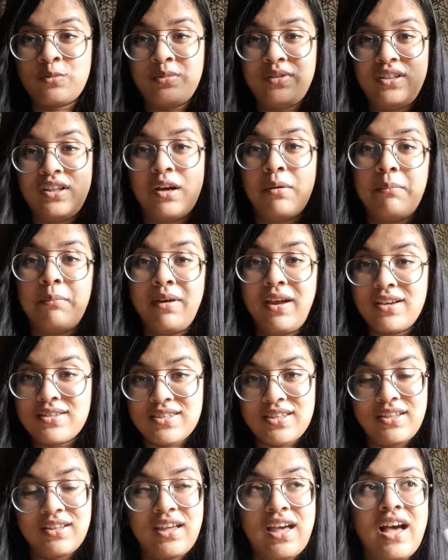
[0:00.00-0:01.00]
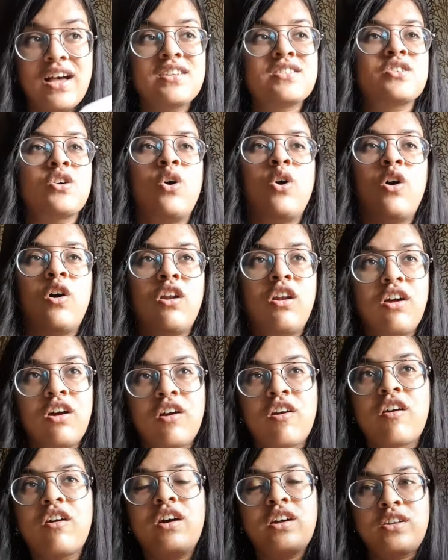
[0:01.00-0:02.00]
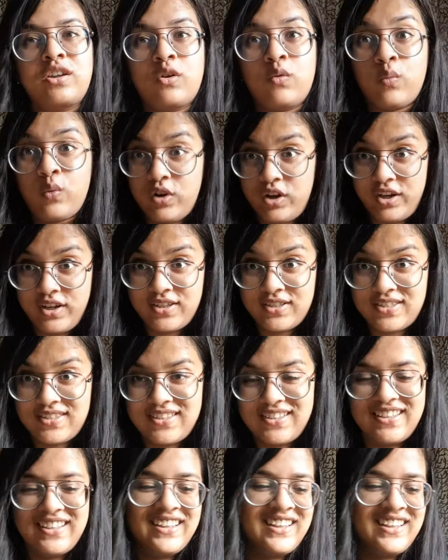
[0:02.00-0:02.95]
be amazing as all her other works